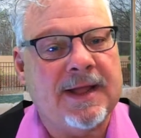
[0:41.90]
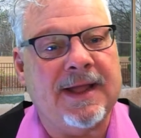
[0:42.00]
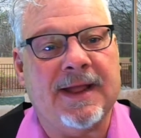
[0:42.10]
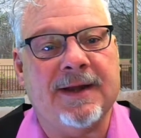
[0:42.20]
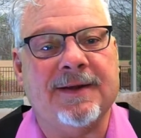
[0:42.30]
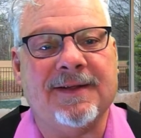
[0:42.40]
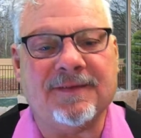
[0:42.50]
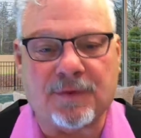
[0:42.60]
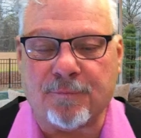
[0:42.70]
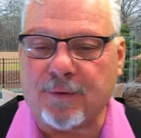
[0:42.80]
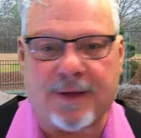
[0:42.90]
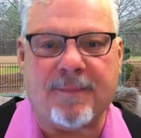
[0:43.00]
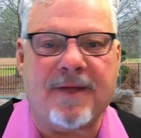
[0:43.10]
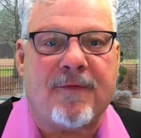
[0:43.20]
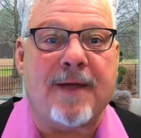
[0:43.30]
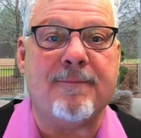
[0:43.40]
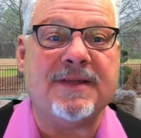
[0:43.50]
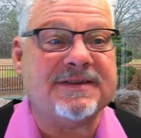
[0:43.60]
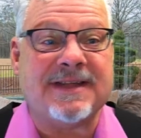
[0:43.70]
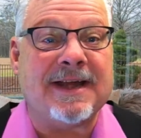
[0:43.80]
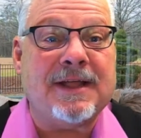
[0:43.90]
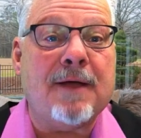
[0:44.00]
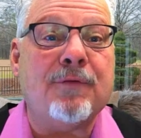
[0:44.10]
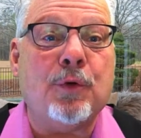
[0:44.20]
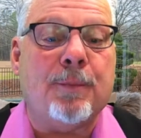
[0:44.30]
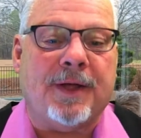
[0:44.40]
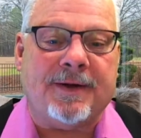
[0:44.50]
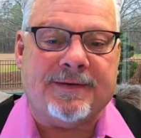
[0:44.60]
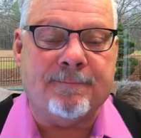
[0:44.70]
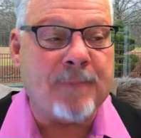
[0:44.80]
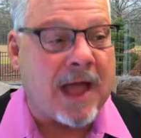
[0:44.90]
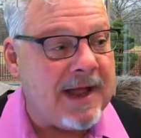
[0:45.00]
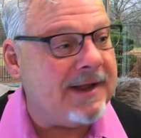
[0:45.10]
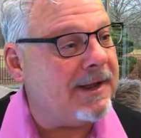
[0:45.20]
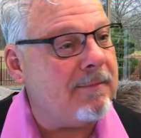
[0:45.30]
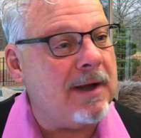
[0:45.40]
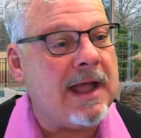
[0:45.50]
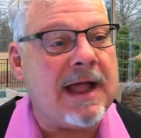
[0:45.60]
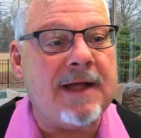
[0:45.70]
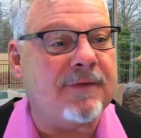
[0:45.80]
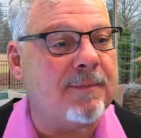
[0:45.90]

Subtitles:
And so forgive me if I missed any of you, but I am live.